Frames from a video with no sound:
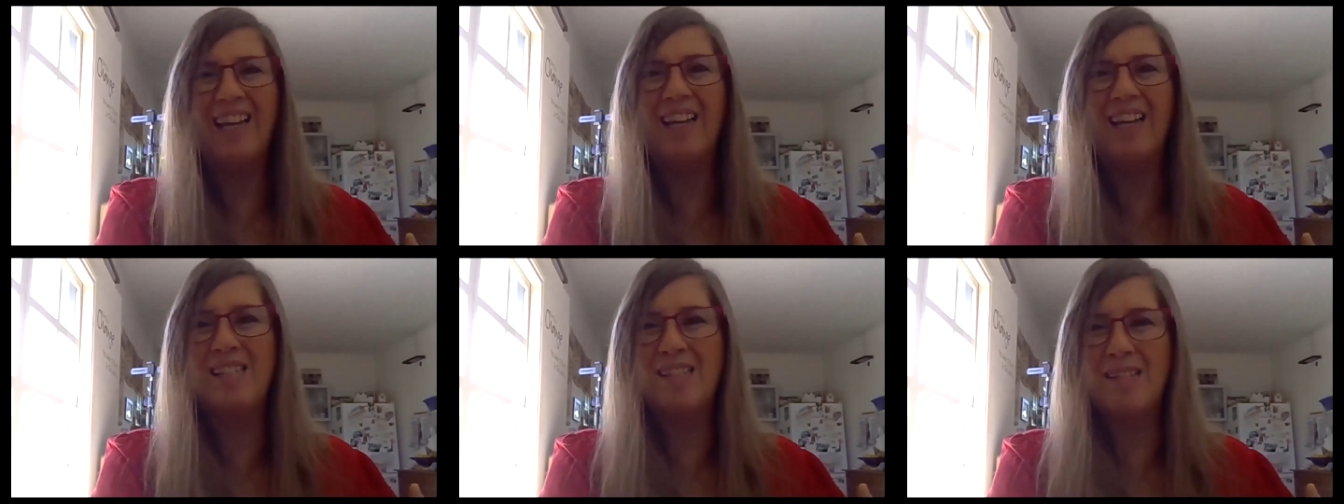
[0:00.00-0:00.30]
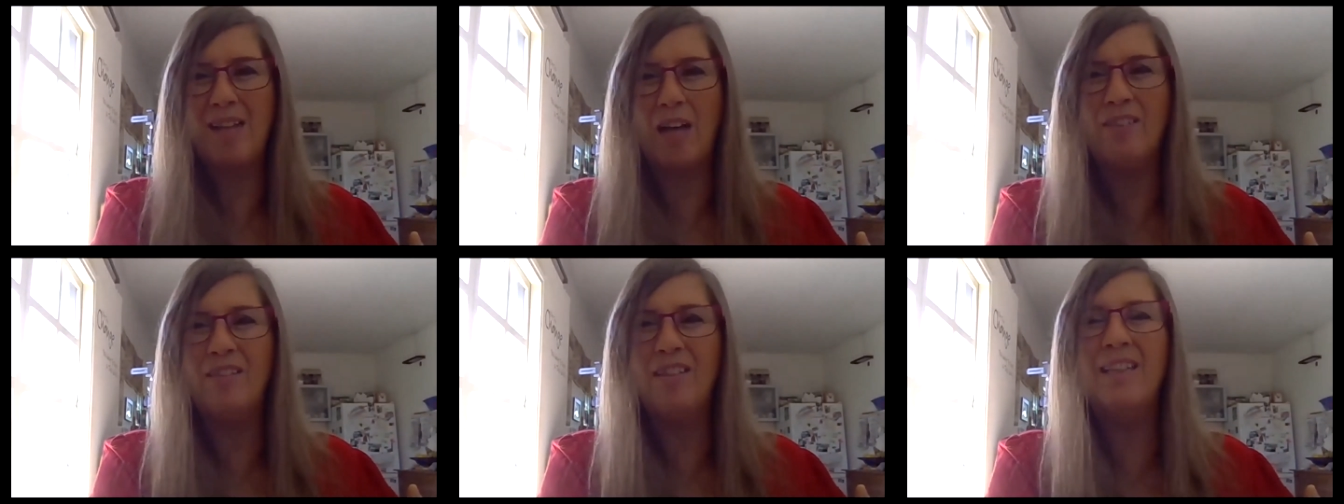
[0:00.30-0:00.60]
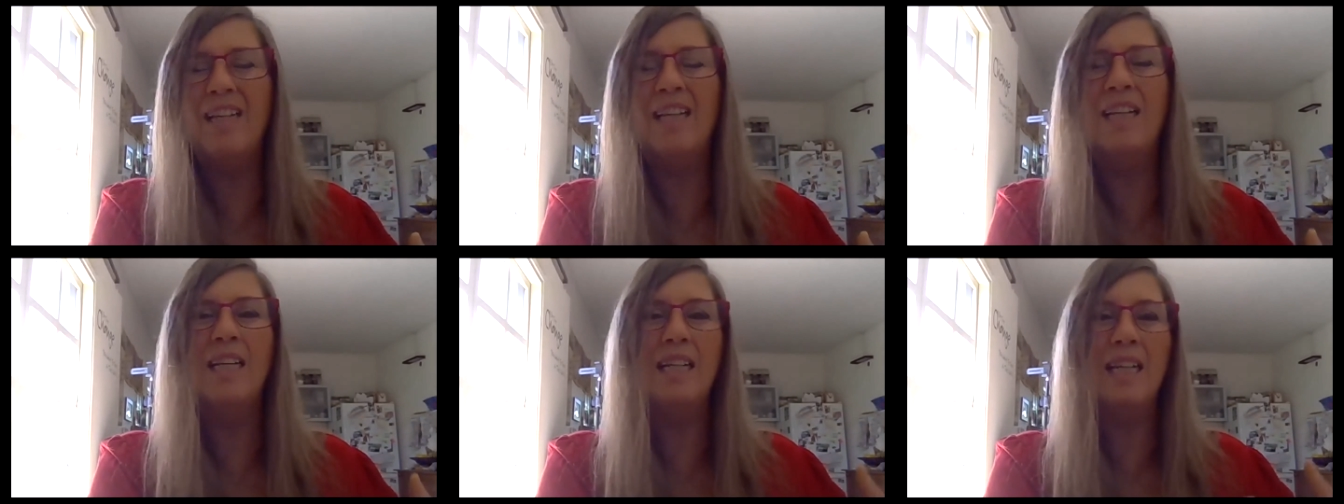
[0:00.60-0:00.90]

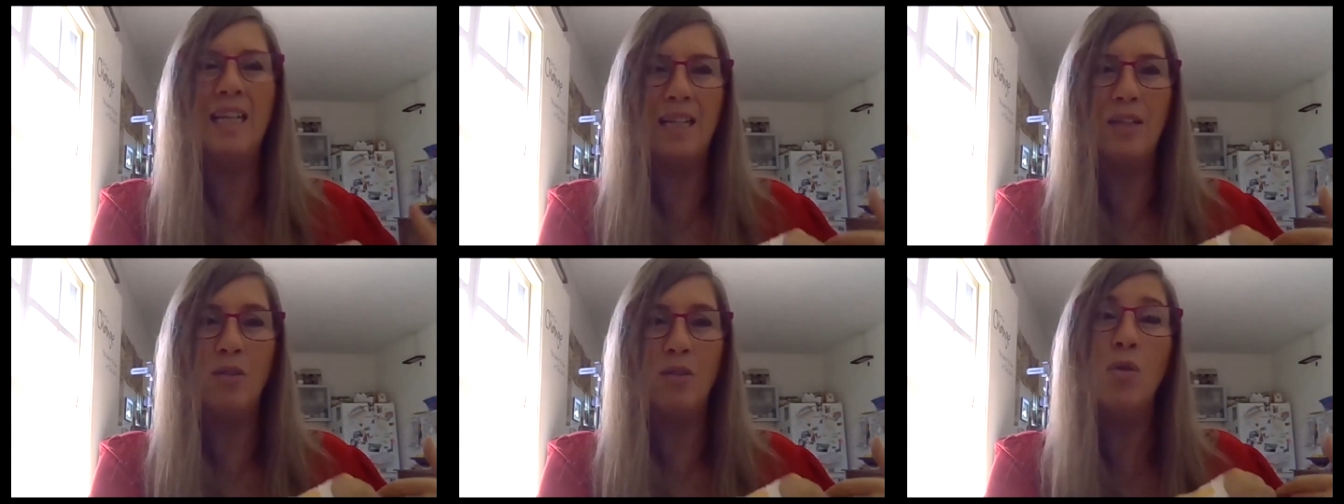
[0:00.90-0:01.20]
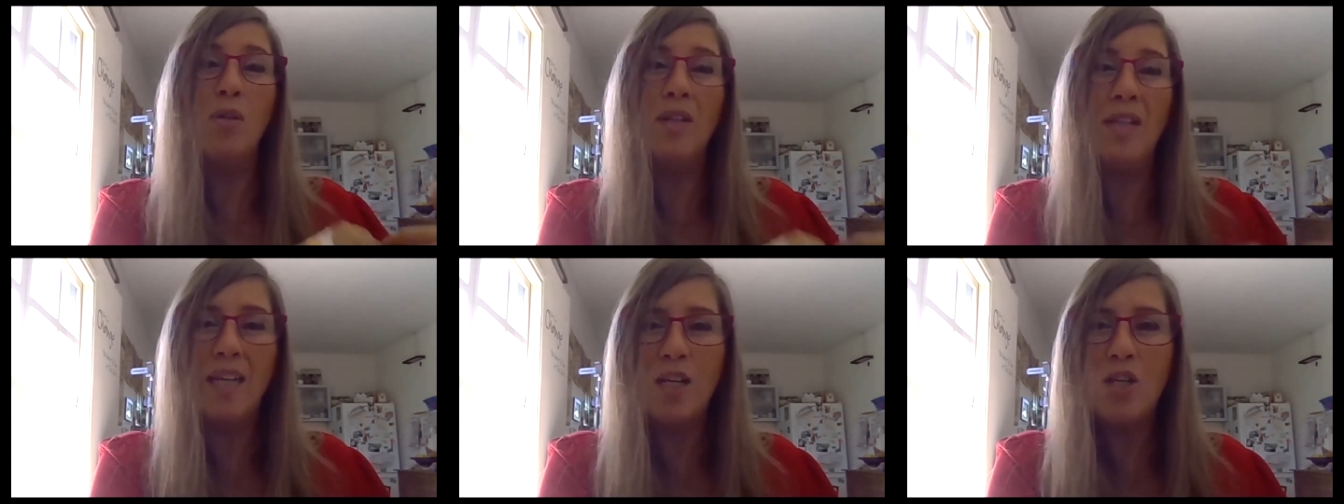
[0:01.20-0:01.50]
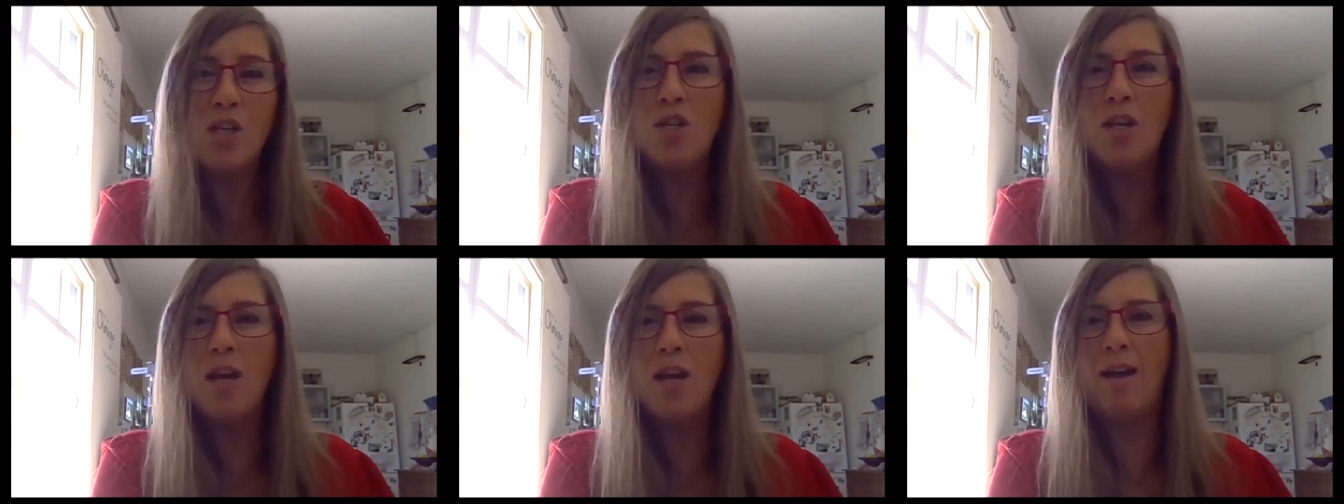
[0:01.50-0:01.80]
started in
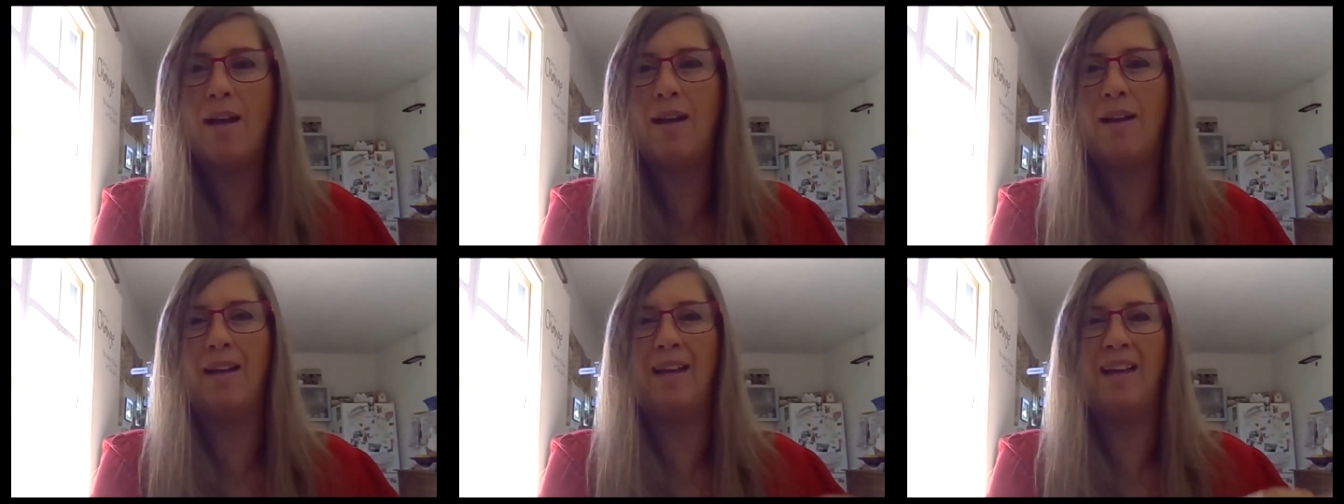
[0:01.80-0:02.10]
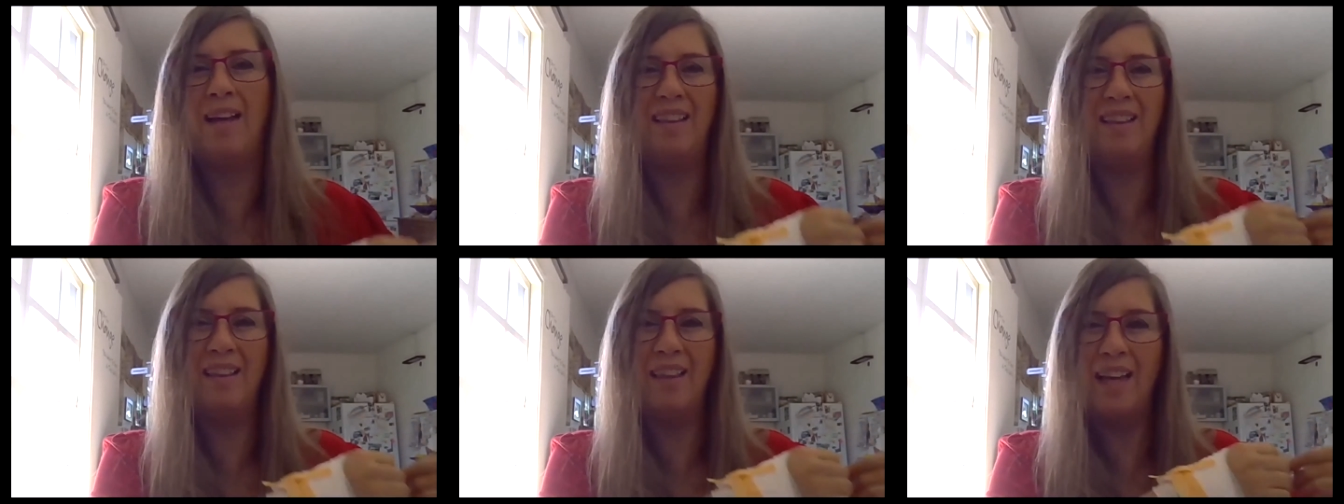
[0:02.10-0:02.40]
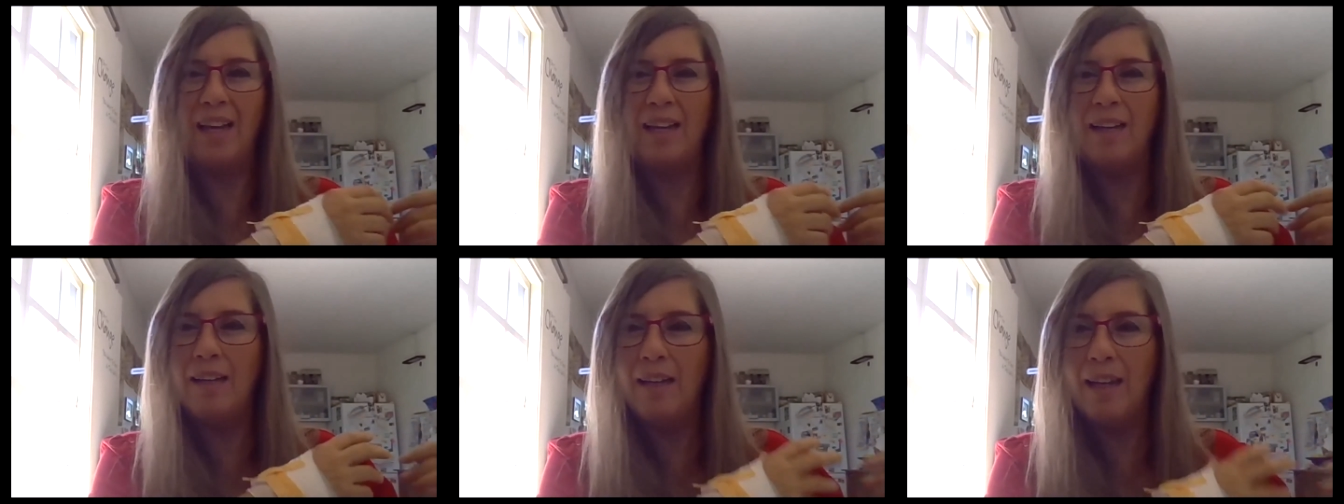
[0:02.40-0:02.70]
Tunisia and
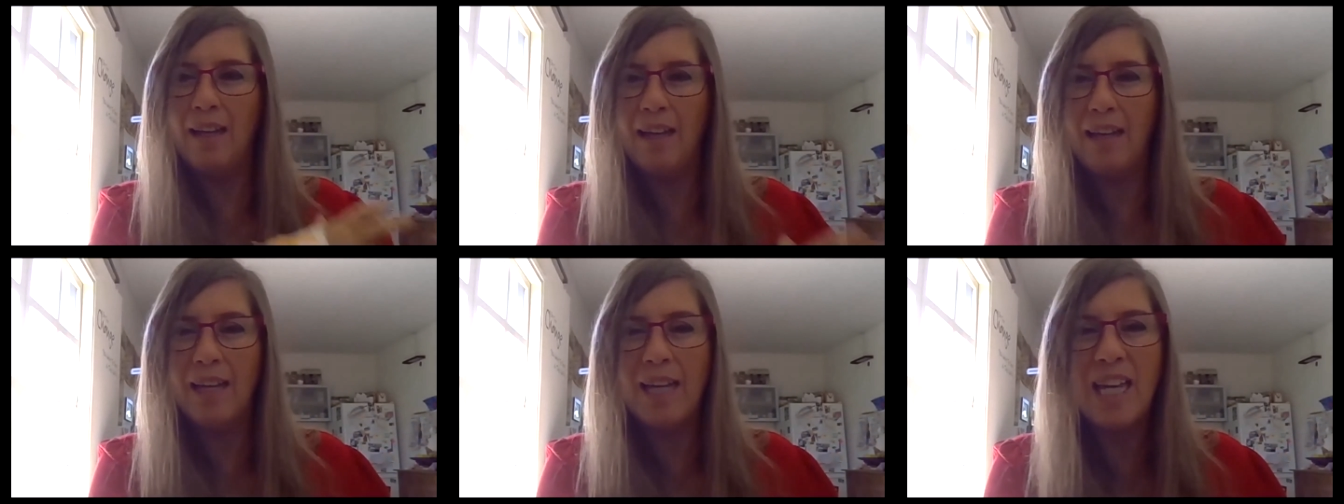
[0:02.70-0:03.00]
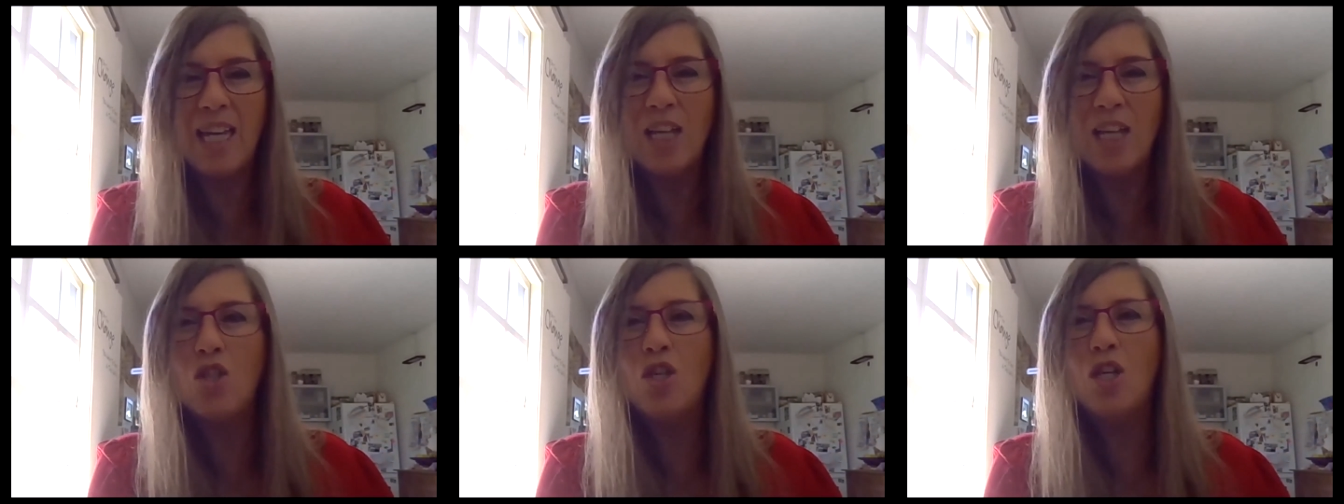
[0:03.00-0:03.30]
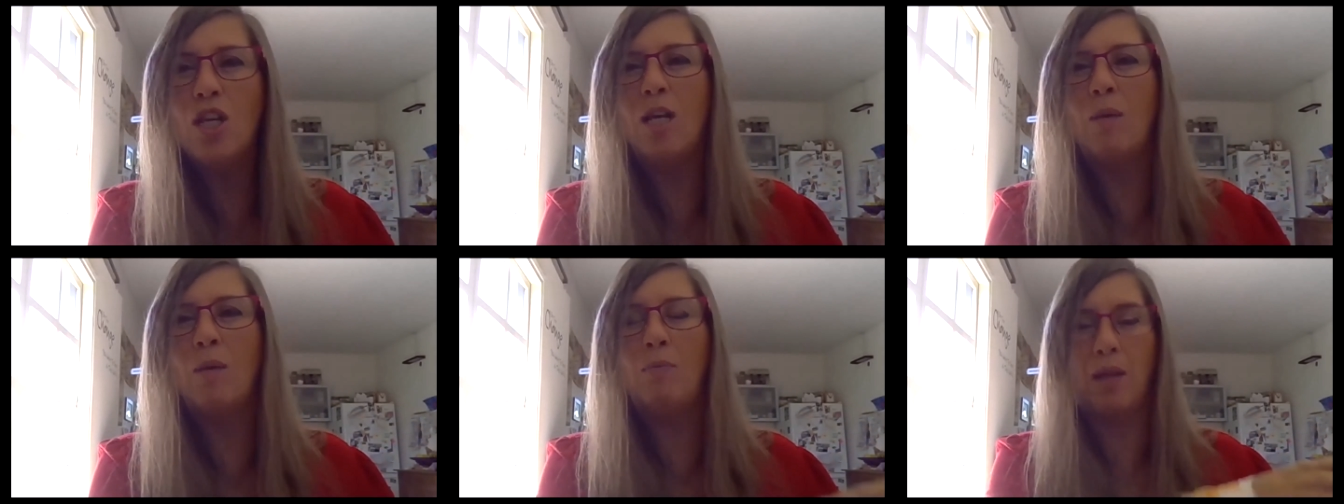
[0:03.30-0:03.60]
then
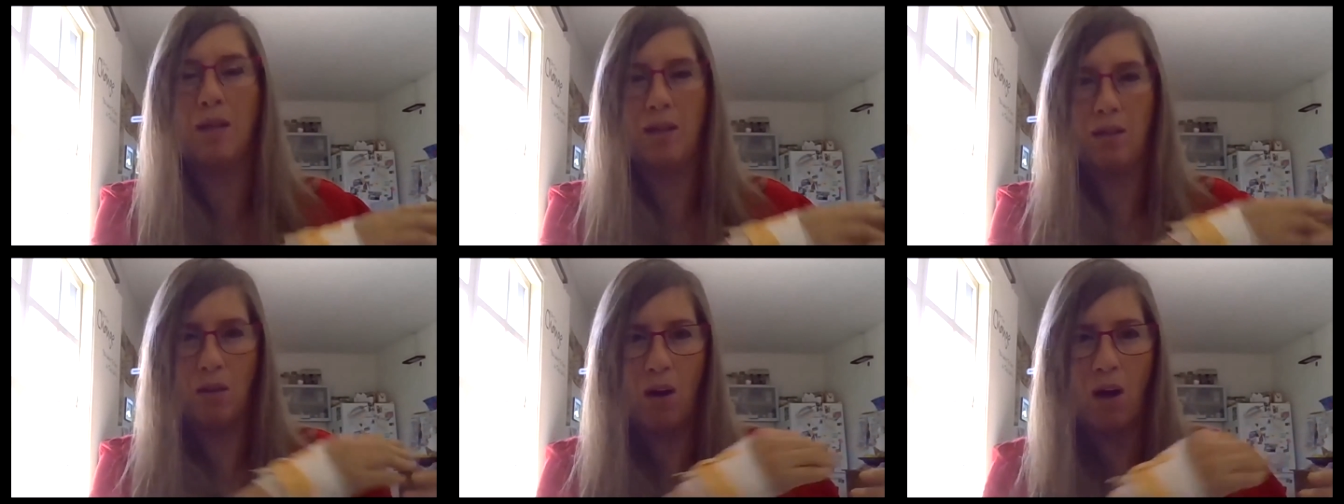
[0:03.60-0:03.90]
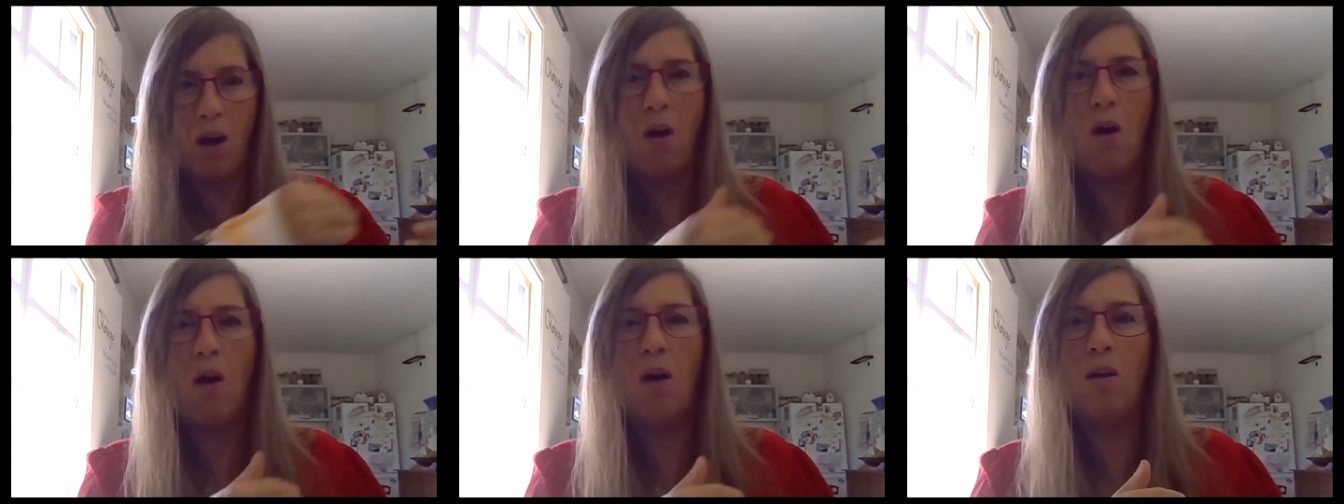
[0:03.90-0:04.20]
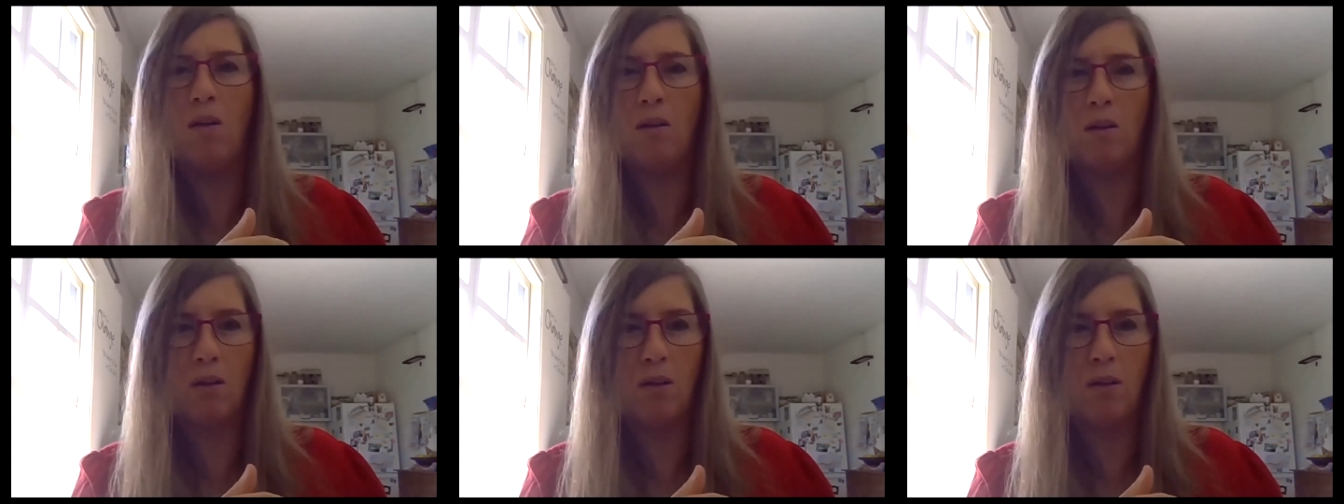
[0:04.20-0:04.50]
Egypt and
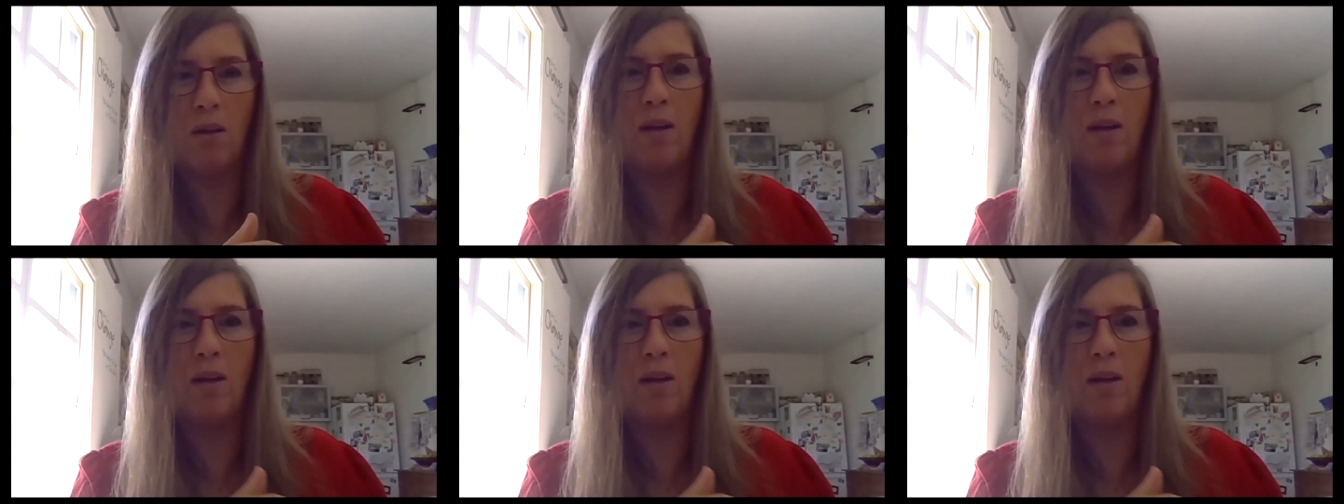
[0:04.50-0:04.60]
all